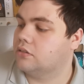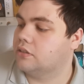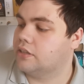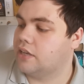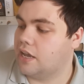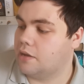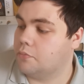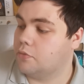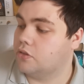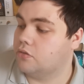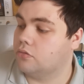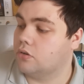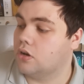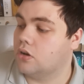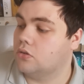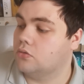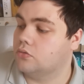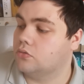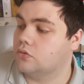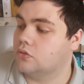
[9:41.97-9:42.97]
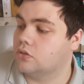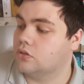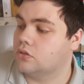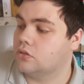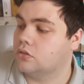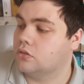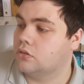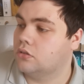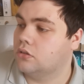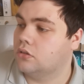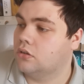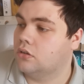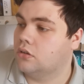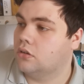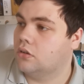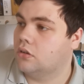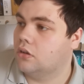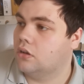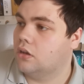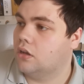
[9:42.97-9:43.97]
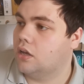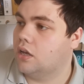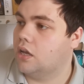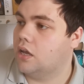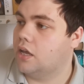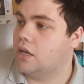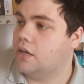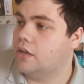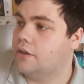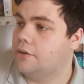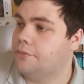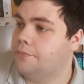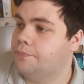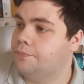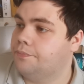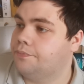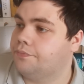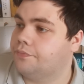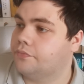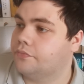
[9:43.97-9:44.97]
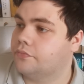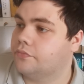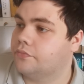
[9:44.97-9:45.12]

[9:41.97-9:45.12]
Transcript: Game of Thrones, um,